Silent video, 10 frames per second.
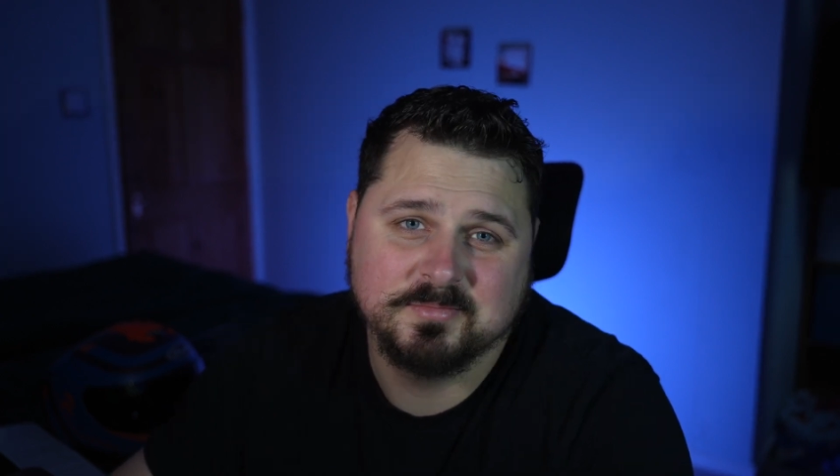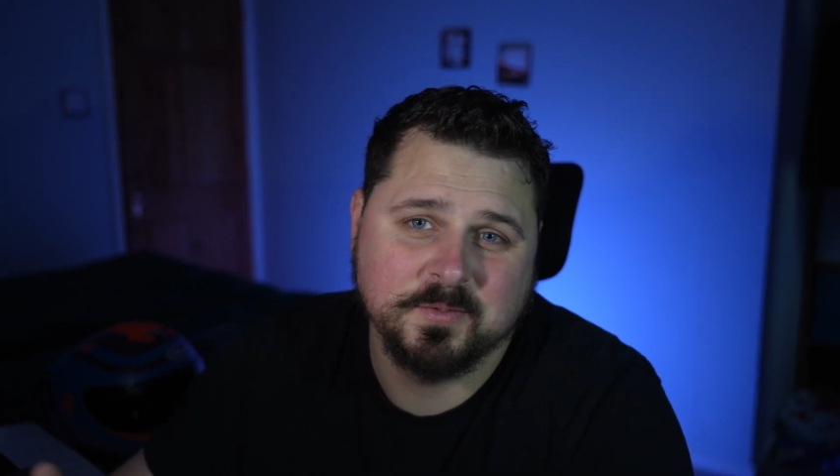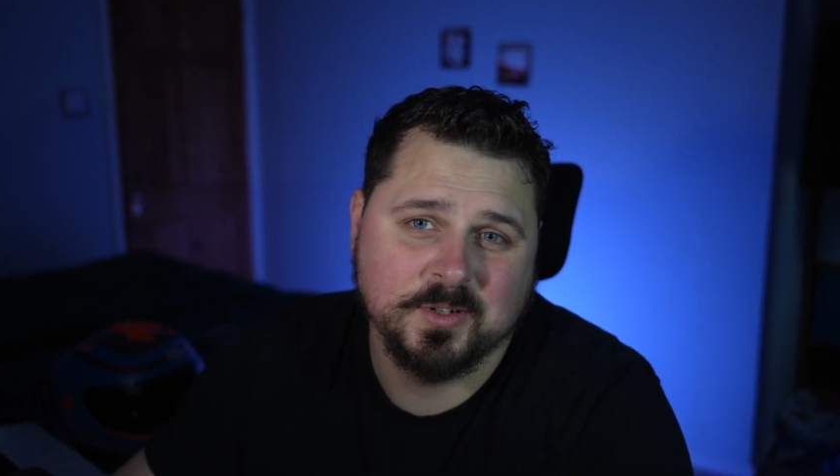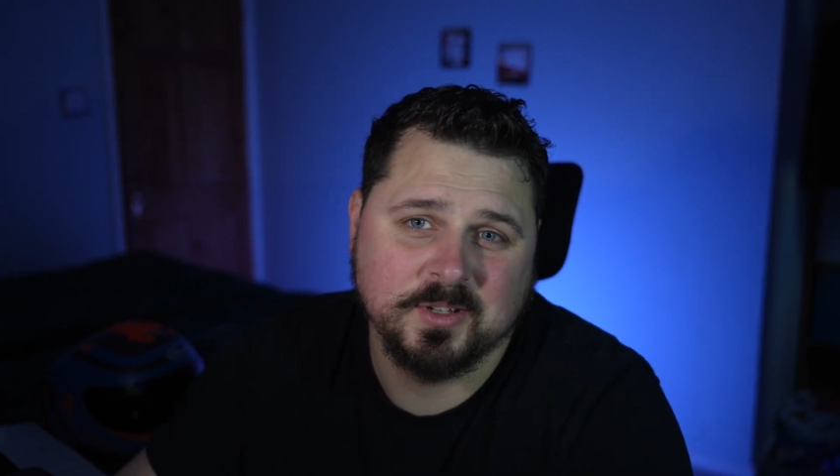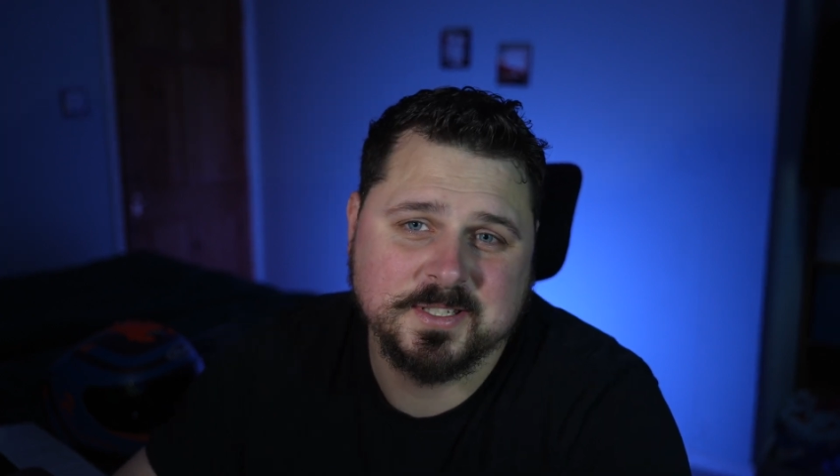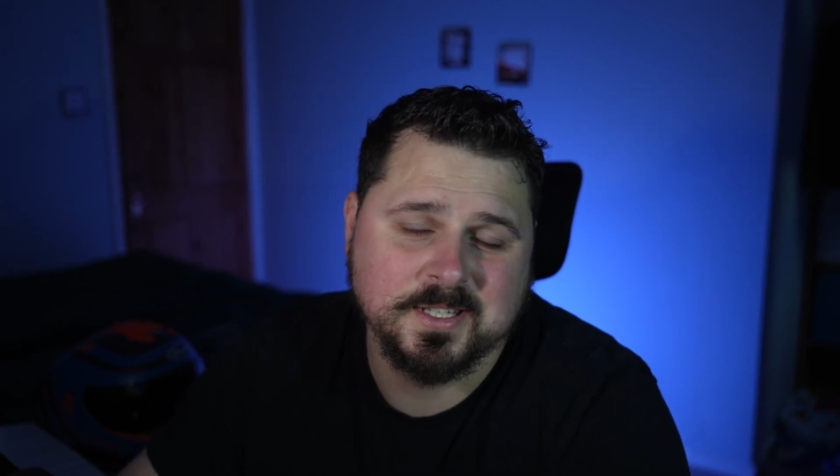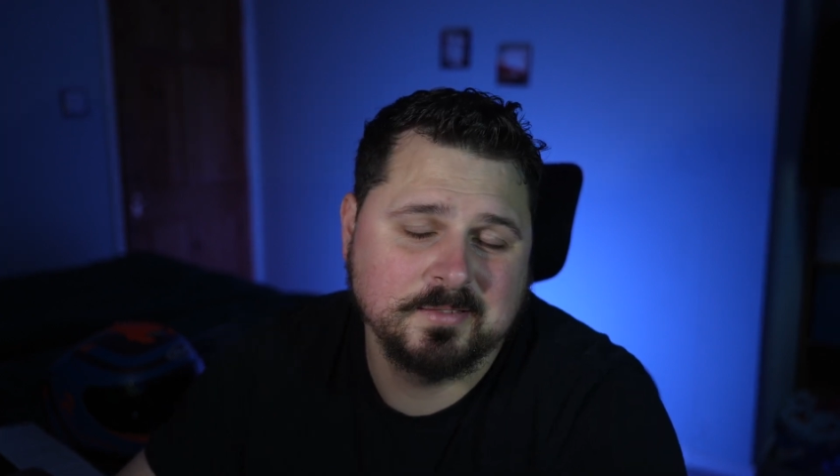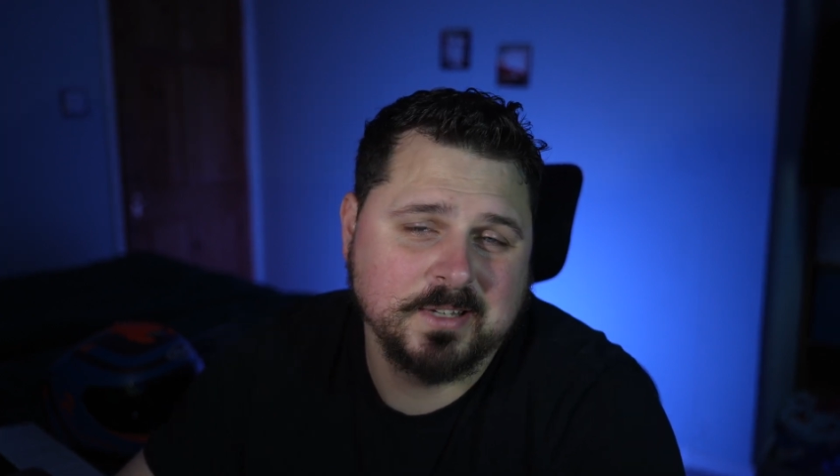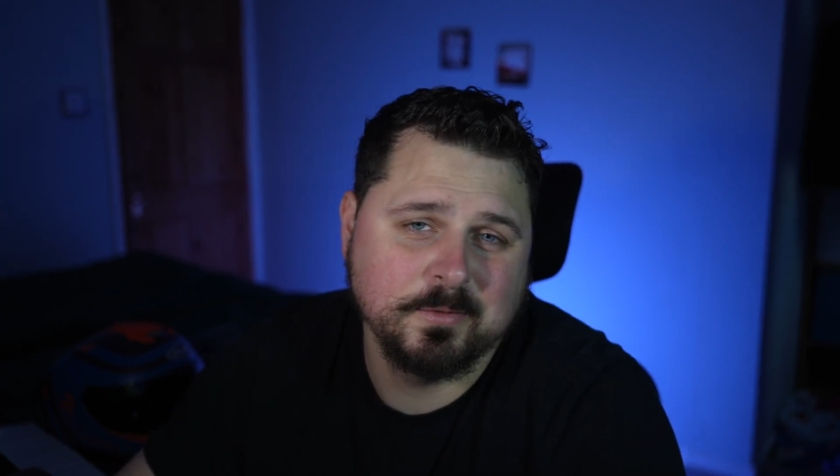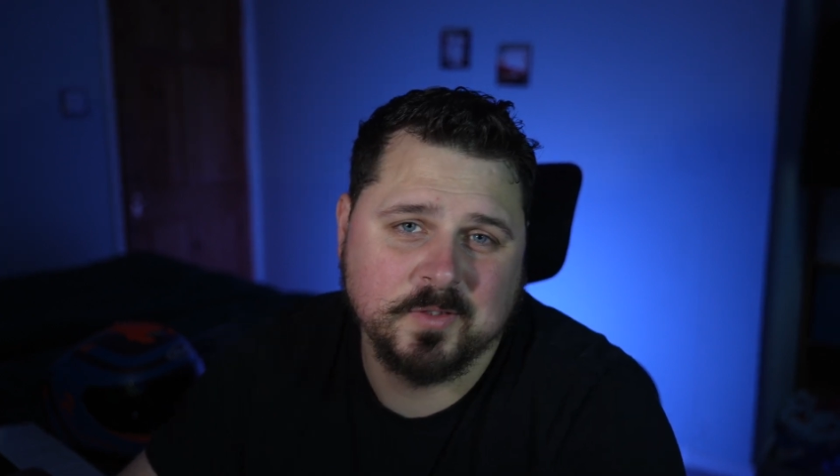If you liked
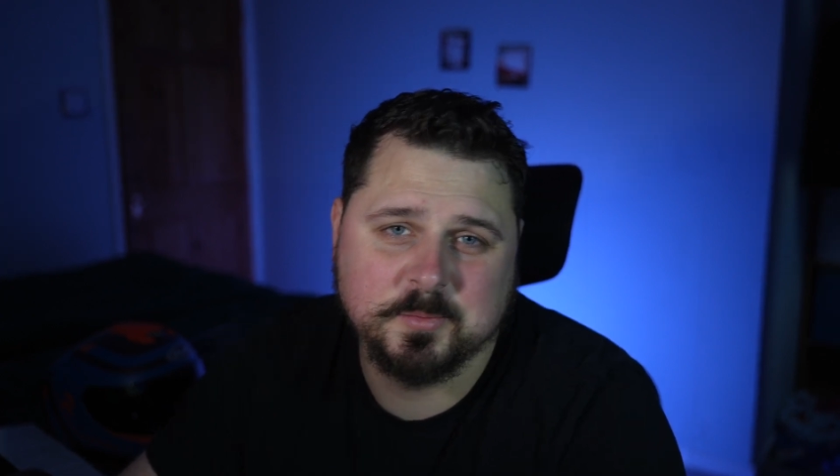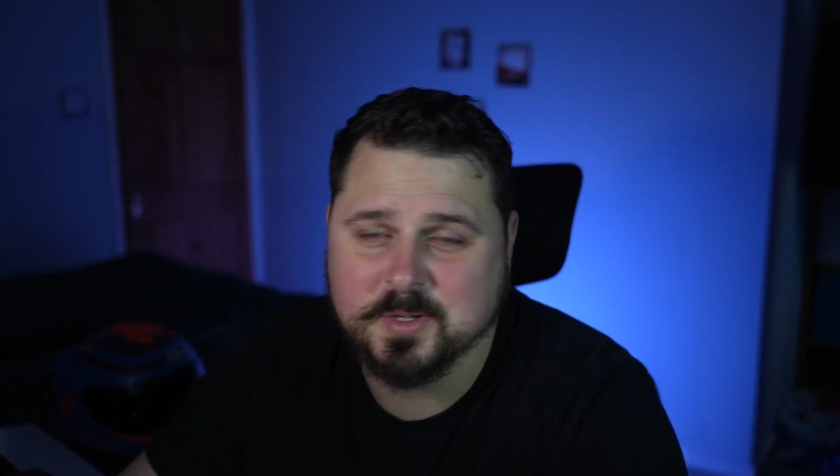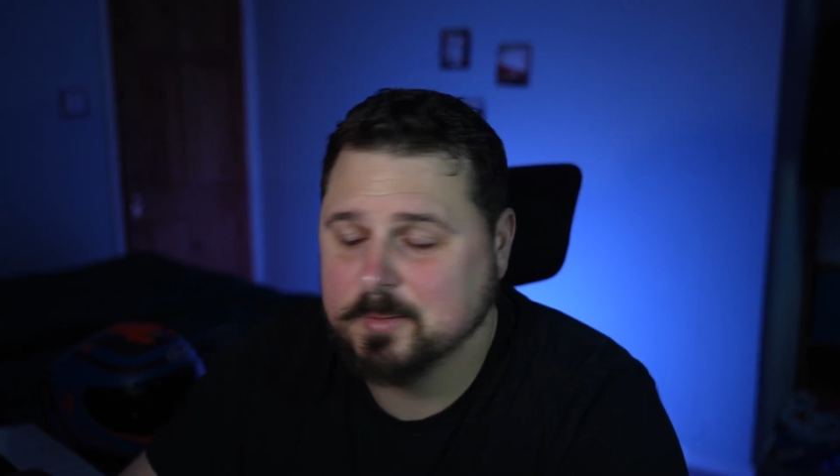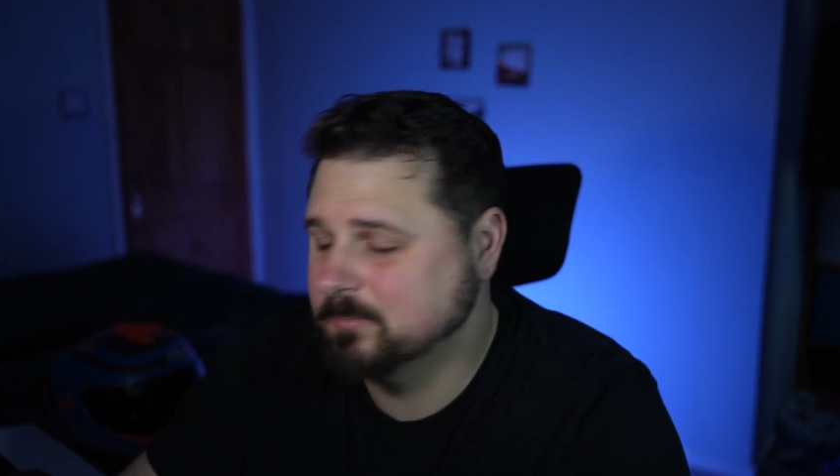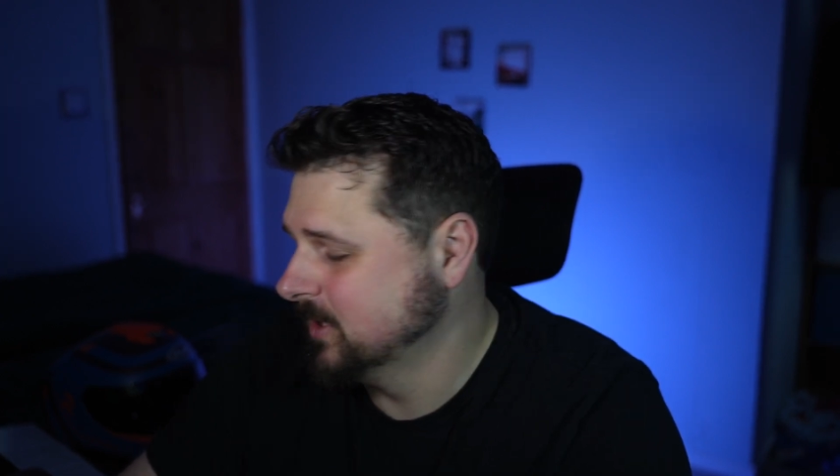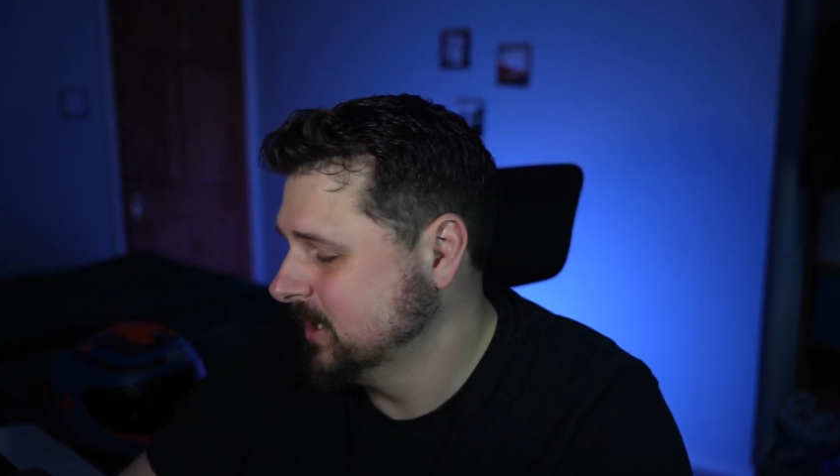it, give it a thumbs up.